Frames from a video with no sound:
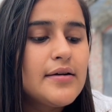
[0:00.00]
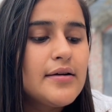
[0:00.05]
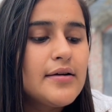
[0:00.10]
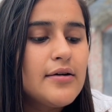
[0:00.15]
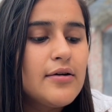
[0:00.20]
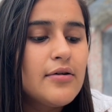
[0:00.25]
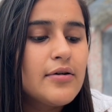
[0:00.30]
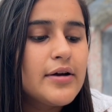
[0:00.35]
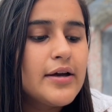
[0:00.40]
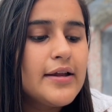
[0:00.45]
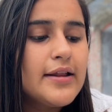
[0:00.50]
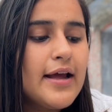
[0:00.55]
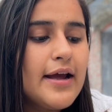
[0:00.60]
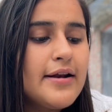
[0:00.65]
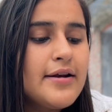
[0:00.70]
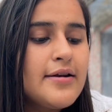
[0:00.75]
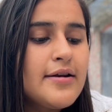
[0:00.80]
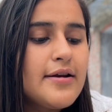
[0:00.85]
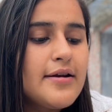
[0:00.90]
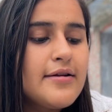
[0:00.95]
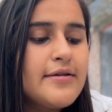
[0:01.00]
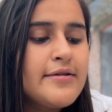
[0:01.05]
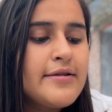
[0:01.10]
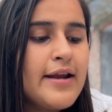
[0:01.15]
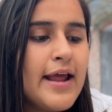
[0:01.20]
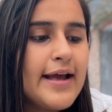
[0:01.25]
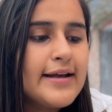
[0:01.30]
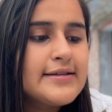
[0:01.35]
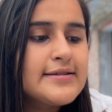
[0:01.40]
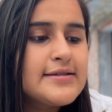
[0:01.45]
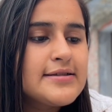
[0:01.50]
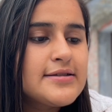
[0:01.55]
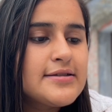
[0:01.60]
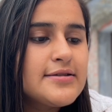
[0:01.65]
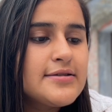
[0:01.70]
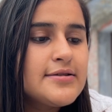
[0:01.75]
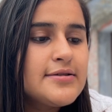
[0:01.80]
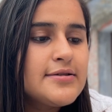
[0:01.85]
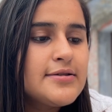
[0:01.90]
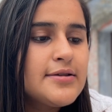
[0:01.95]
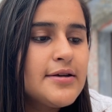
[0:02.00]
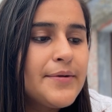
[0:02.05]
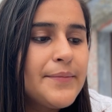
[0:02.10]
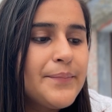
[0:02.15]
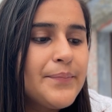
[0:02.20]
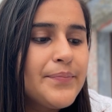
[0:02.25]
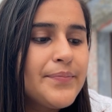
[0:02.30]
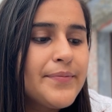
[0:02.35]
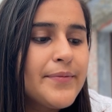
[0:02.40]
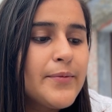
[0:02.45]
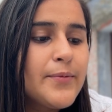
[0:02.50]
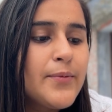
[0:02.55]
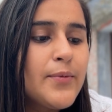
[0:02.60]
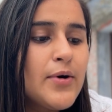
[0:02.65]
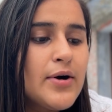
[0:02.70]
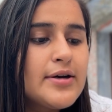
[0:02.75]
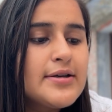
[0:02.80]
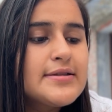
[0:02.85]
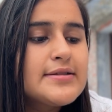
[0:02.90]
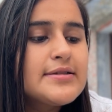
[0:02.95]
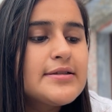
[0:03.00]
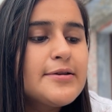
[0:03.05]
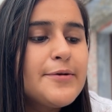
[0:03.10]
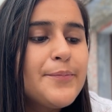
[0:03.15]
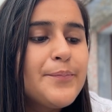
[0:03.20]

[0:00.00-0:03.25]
Okay, then next was,